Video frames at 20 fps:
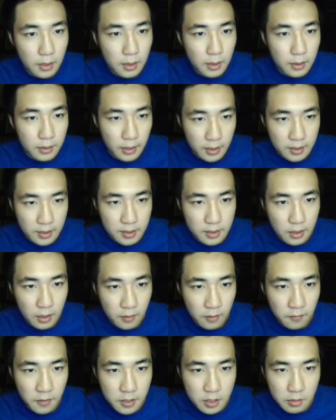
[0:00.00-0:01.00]
Next,
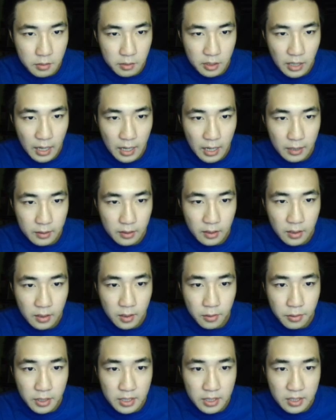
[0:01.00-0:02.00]
Invisible Heart,
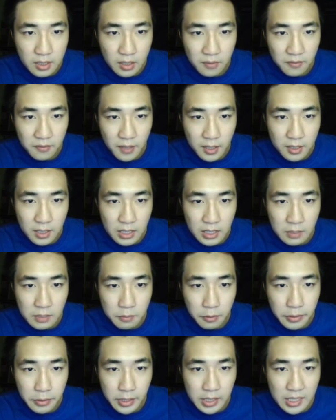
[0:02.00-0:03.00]
increase defense and
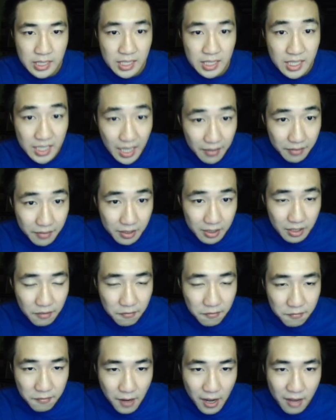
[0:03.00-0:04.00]
spirit
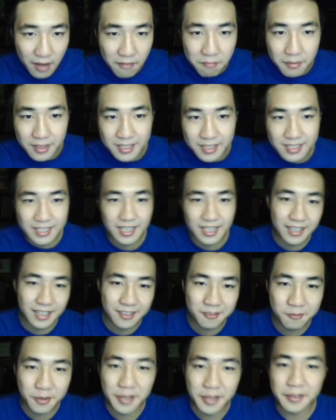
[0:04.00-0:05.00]

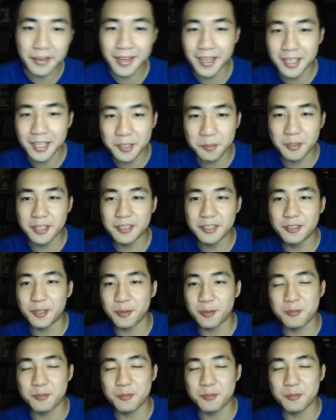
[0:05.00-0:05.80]
75% when your HP drops